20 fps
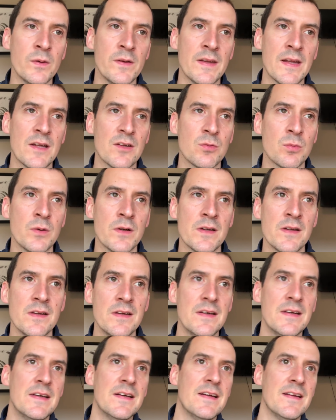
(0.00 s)
And that's why
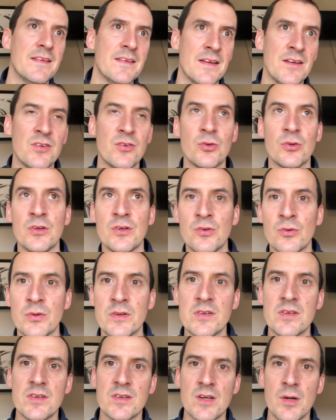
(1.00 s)
there's sort of
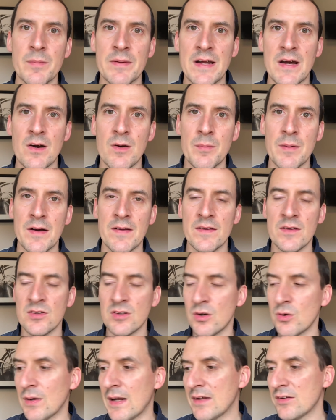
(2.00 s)
noises coming out about this
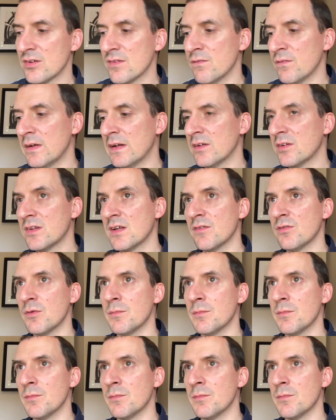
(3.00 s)
whole Aston Villa stuff,